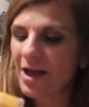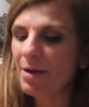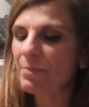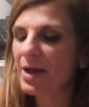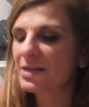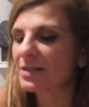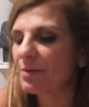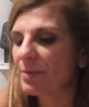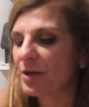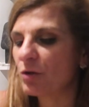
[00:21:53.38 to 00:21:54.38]
I picked
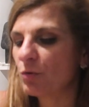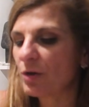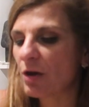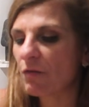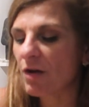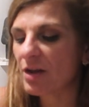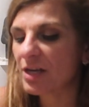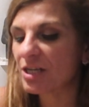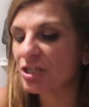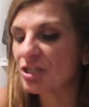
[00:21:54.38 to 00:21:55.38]
up a new nail
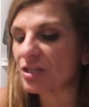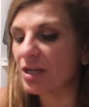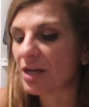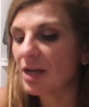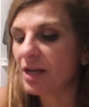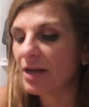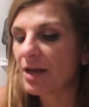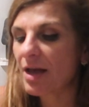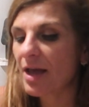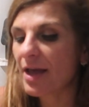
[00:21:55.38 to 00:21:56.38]
varnish.
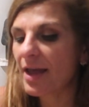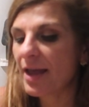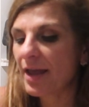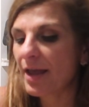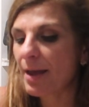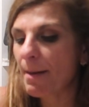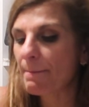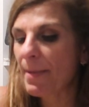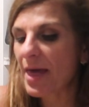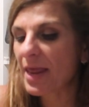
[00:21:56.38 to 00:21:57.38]

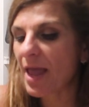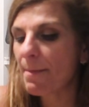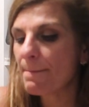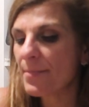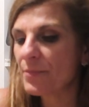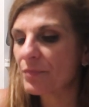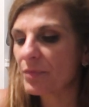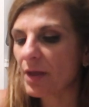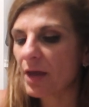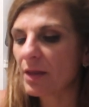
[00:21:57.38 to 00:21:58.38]
Barium
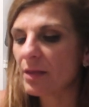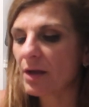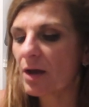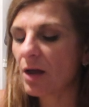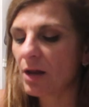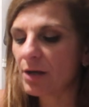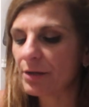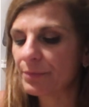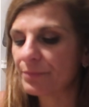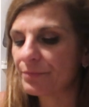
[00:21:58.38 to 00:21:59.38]
in the
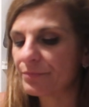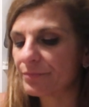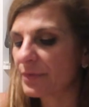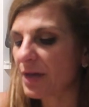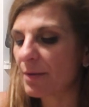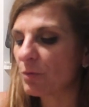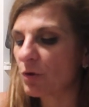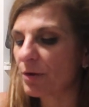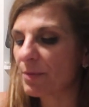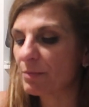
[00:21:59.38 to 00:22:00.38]
colour, I'm not
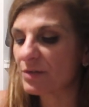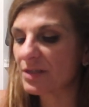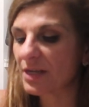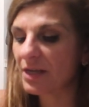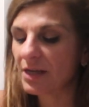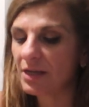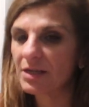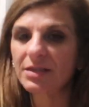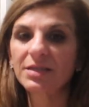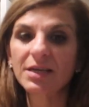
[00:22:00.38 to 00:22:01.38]
going to be able to see.
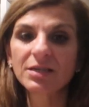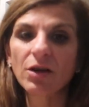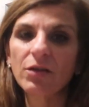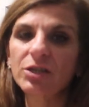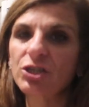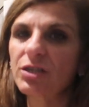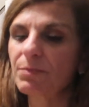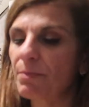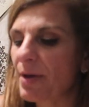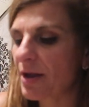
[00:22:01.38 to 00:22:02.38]
Says her that's
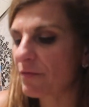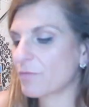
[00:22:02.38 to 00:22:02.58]
just back